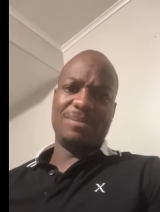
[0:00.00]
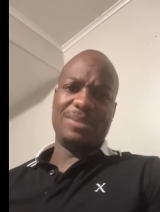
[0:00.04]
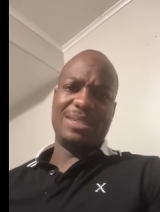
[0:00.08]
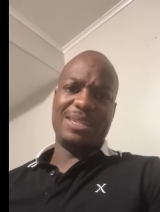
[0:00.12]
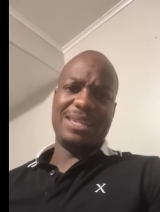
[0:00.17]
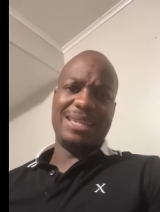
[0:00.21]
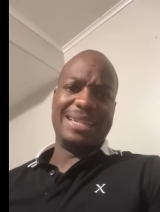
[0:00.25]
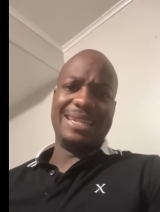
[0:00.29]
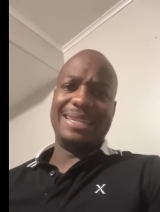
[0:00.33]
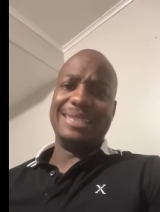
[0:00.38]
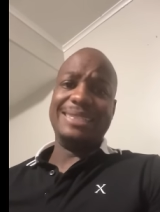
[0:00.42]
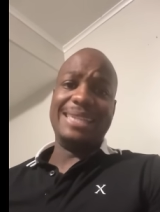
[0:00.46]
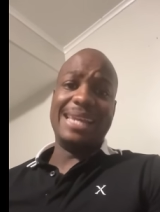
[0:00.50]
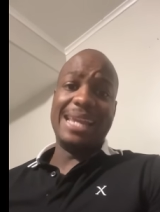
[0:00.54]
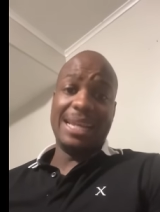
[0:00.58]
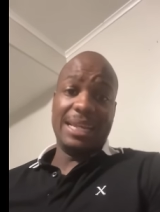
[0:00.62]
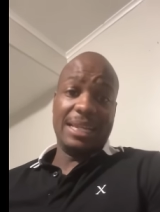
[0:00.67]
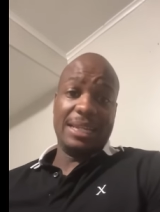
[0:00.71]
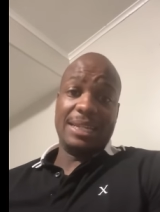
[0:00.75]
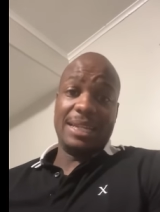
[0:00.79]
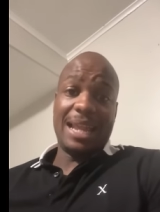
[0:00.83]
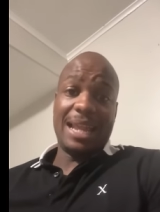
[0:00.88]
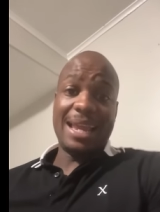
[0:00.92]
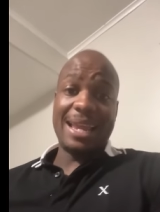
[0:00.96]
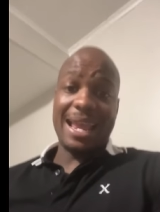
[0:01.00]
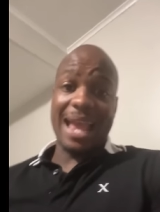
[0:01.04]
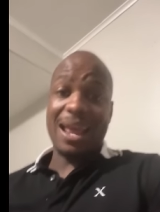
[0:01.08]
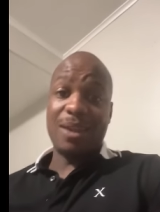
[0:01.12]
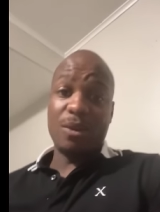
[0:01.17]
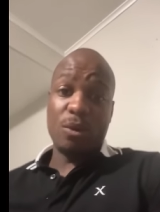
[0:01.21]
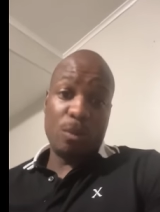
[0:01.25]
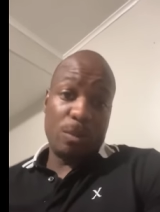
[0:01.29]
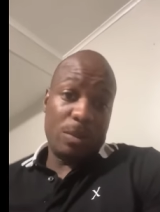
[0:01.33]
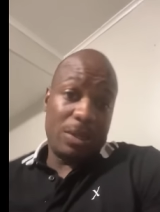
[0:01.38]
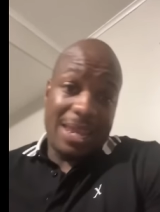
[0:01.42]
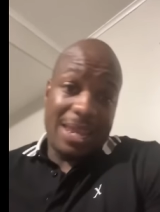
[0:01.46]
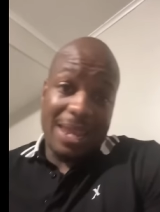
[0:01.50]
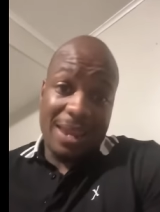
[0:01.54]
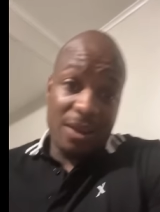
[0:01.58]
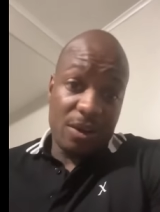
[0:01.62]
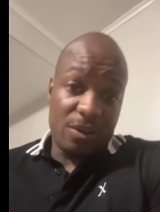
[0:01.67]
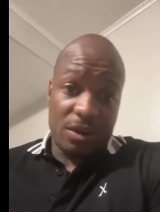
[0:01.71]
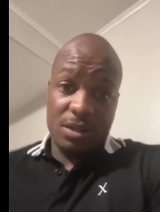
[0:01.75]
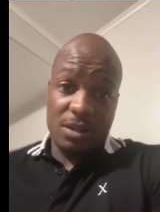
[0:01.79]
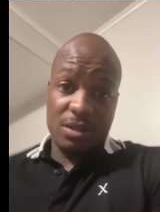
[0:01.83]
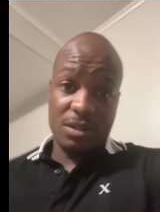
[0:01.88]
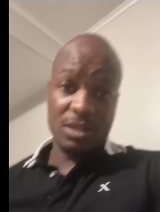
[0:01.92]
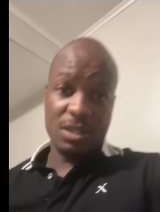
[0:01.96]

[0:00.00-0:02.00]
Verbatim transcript: in a negative light. I don't care.